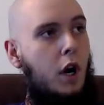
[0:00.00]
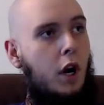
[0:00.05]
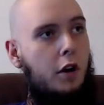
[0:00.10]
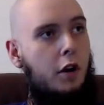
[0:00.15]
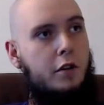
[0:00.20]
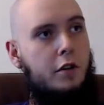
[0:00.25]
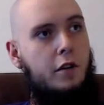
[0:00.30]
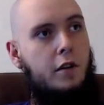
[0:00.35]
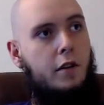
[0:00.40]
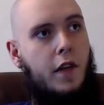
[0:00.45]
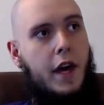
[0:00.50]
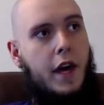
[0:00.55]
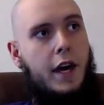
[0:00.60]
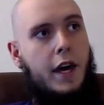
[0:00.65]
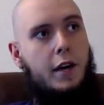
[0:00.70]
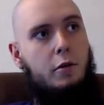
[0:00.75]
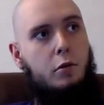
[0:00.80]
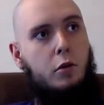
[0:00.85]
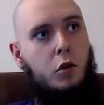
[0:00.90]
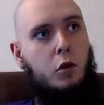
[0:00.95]
I'll do
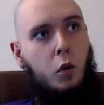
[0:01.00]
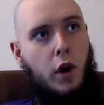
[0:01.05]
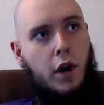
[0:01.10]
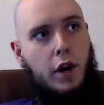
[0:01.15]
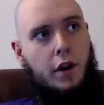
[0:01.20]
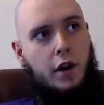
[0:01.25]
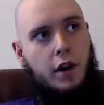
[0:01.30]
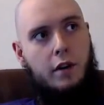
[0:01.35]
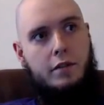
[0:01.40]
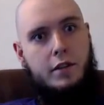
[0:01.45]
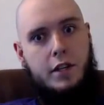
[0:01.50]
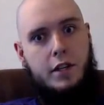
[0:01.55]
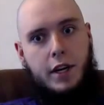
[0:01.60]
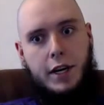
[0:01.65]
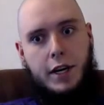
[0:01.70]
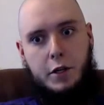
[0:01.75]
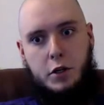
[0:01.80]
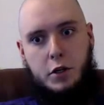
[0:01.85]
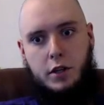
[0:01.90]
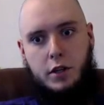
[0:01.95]
that quite often
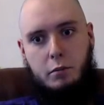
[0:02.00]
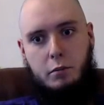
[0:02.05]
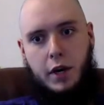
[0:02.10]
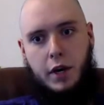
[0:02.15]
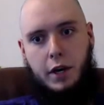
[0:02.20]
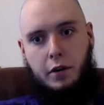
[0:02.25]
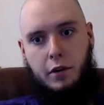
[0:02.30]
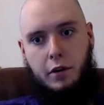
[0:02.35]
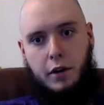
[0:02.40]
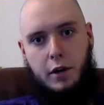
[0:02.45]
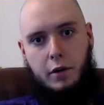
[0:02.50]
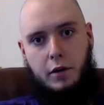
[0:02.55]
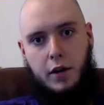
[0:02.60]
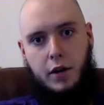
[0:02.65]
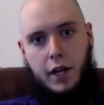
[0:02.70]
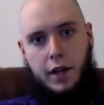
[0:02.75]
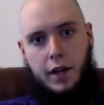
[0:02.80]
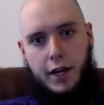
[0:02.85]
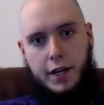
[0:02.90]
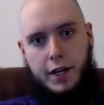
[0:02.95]
actually in my grow.
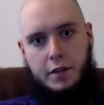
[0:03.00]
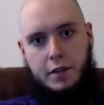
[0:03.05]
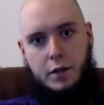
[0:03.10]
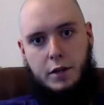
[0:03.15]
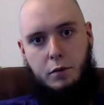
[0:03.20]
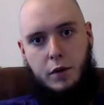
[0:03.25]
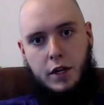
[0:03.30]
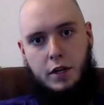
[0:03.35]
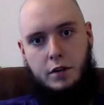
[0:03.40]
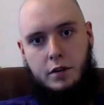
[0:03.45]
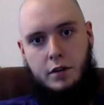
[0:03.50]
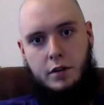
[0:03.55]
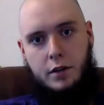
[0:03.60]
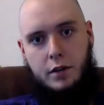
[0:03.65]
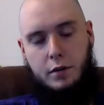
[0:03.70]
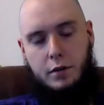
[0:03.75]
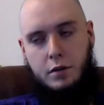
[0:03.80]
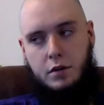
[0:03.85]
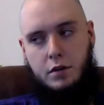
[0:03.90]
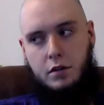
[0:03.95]
I like to
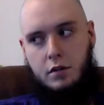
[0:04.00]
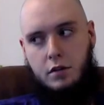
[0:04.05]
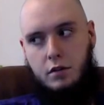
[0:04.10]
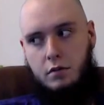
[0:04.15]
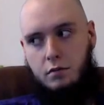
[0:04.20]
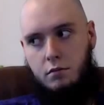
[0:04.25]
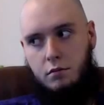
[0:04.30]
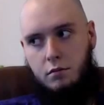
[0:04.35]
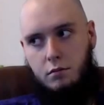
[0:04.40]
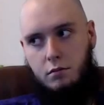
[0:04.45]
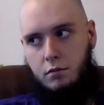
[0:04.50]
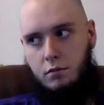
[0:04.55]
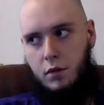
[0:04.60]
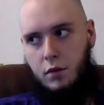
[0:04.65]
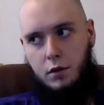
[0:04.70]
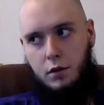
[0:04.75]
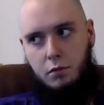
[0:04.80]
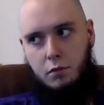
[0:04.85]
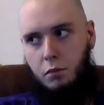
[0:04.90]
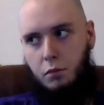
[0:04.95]
reintroduce
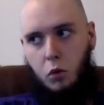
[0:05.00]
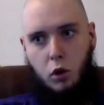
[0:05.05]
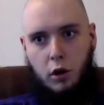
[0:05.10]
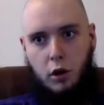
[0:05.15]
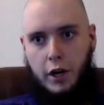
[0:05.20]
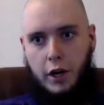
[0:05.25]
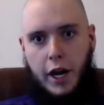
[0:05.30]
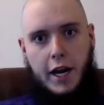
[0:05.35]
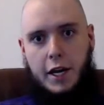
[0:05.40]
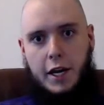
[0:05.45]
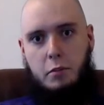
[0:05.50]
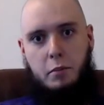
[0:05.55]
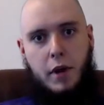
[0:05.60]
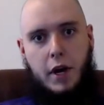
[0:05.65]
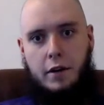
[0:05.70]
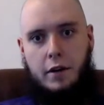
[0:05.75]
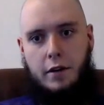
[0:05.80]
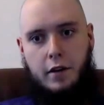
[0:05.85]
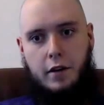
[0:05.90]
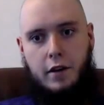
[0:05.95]
more organic
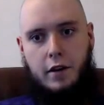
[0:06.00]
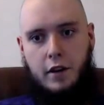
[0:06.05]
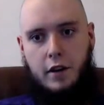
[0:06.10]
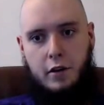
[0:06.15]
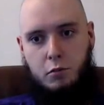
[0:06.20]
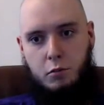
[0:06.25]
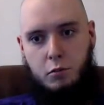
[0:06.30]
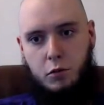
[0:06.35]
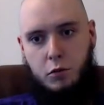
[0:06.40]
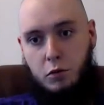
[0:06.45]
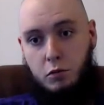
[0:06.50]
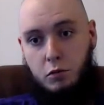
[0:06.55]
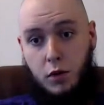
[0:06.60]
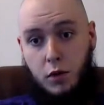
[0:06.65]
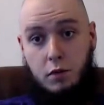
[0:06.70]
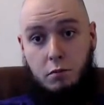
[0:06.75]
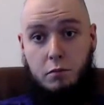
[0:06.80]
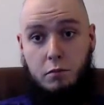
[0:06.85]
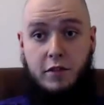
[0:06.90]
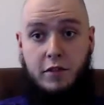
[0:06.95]
matter.
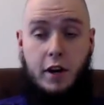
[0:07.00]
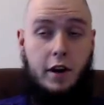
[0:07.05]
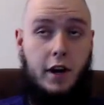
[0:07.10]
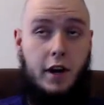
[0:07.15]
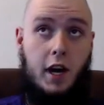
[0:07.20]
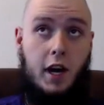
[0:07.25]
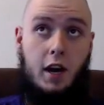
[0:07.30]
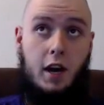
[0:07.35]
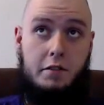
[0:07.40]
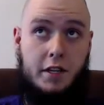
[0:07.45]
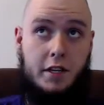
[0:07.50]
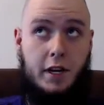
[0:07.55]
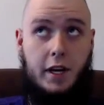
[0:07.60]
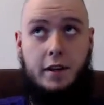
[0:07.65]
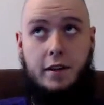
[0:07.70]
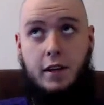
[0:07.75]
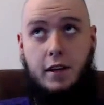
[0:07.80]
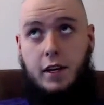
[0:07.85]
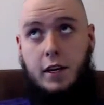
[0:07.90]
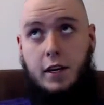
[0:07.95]
Very often
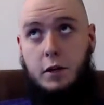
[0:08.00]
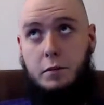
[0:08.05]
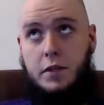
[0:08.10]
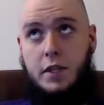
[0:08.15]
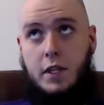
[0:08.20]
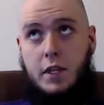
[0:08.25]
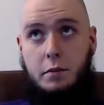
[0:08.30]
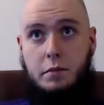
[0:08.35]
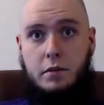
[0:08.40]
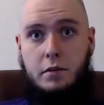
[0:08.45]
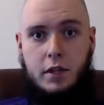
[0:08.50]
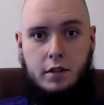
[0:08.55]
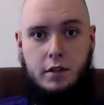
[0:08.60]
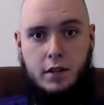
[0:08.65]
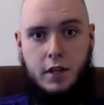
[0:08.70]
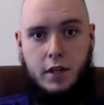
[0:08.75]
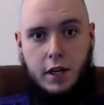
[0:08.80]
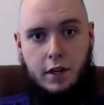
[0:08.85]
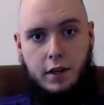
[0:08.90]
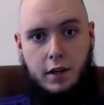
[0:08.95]
I think it helps keep
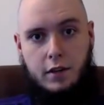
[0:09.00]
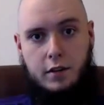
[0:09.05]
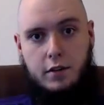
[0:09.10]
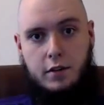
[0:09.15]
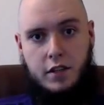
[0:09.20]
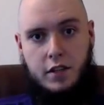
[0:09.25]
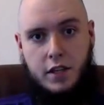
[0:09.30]
things kind of